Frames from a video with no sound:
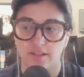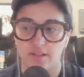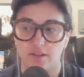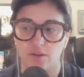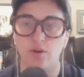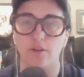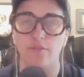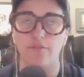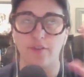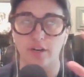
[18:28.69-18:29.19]

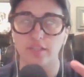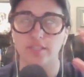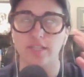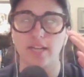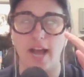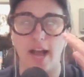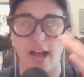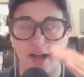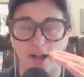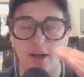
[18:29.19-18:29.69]
or first
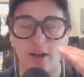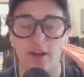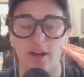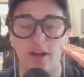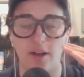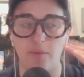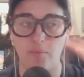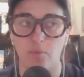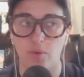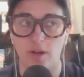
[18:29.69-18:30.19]
how
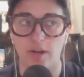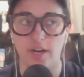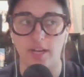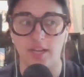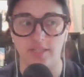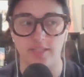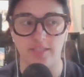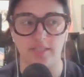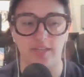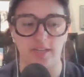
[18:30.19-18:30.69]
what
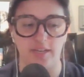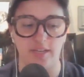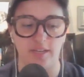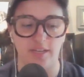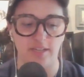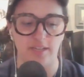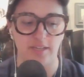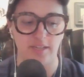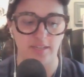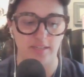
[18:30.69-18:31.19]
is a
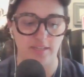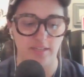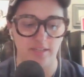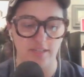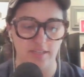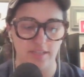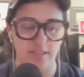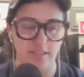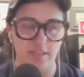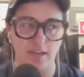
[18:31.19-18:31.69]

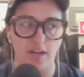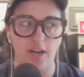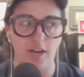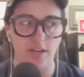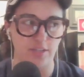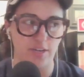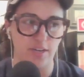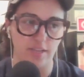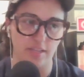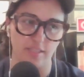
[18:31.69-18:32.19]
hot
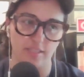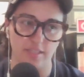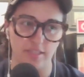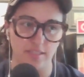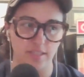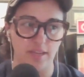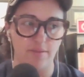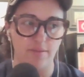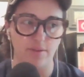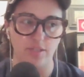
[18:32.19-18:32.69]
dog? Is it a
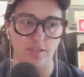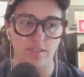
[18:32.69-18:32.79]
sandwich?